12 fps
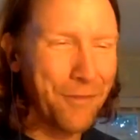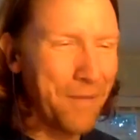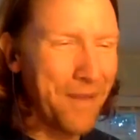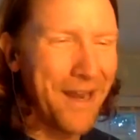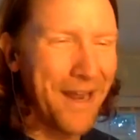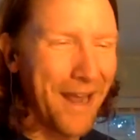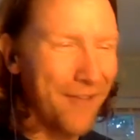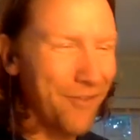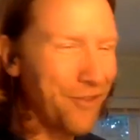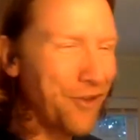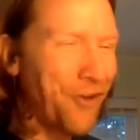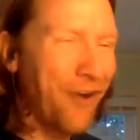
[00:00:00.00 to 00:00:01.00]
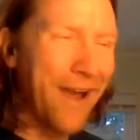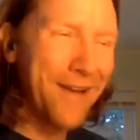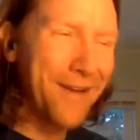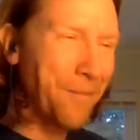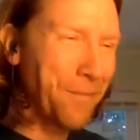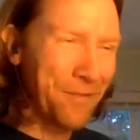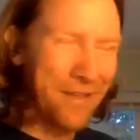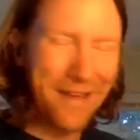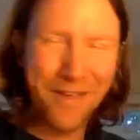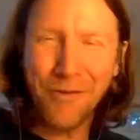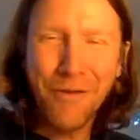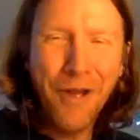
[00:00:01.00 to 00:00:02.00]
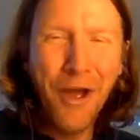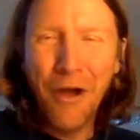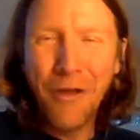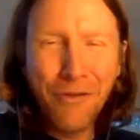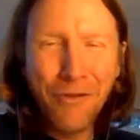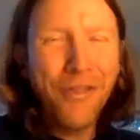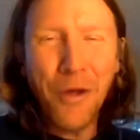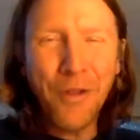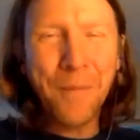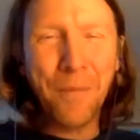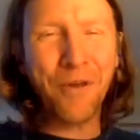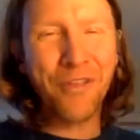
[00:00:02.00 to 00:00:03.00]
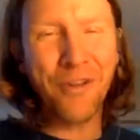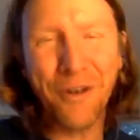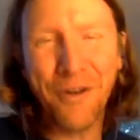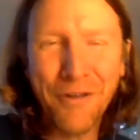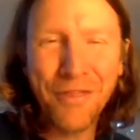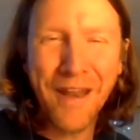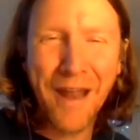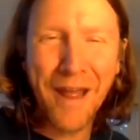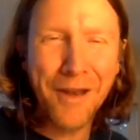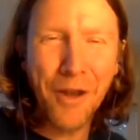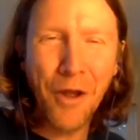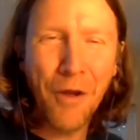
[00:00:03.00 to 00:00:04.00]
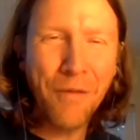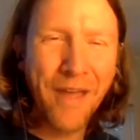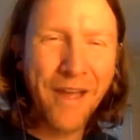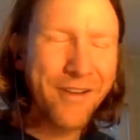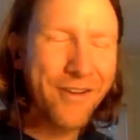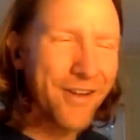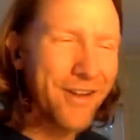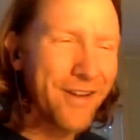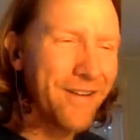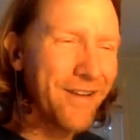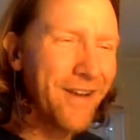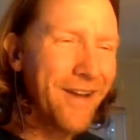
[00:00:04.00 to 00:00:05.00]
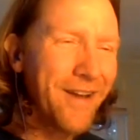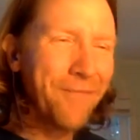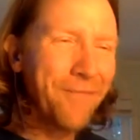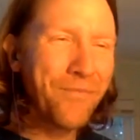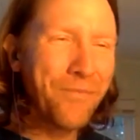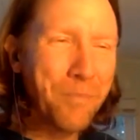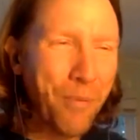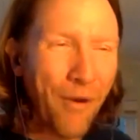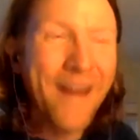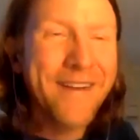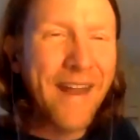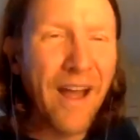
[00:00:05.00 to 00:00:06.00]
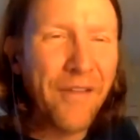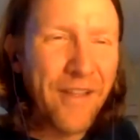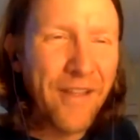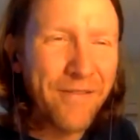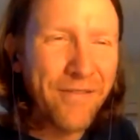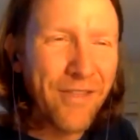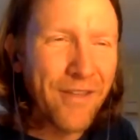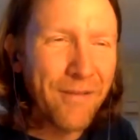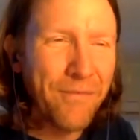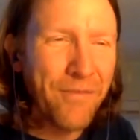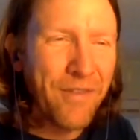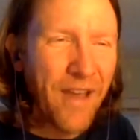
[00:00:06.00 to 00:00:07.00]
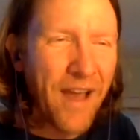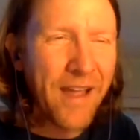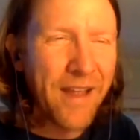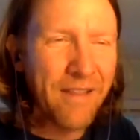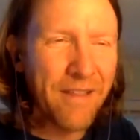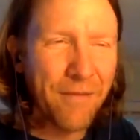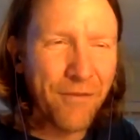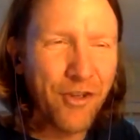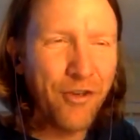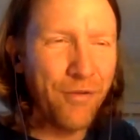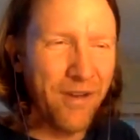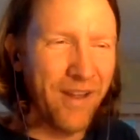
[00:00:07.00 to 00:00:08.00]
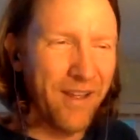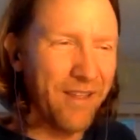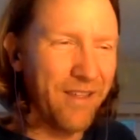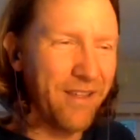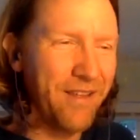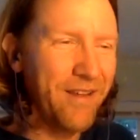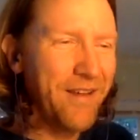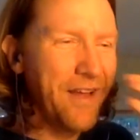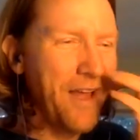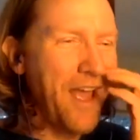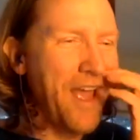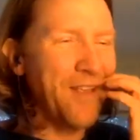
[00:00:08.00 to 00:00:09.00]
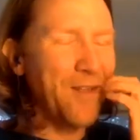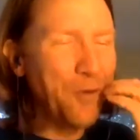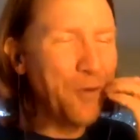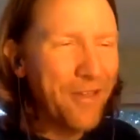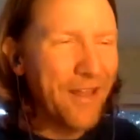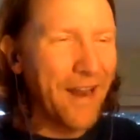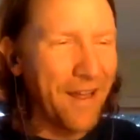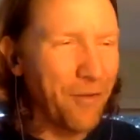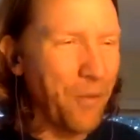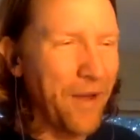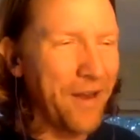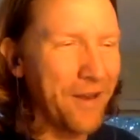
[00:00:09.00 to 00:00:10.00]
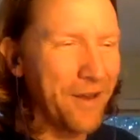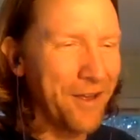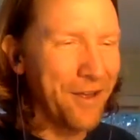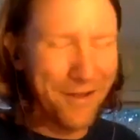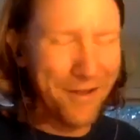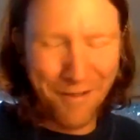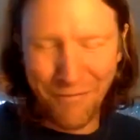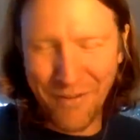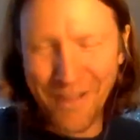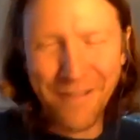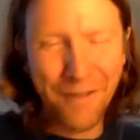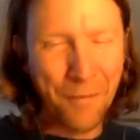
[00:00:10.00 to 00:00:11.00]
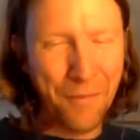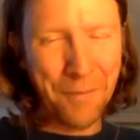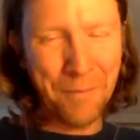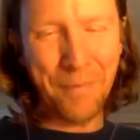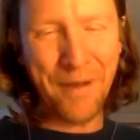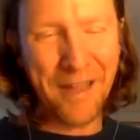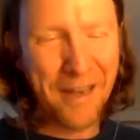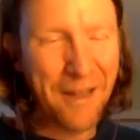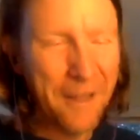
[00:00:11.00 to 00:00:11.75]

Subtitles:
meeting, I just cracked up. It was like, you're the only person on earth that I know that could break down the science of cuteness and use it as a way to convince someone. But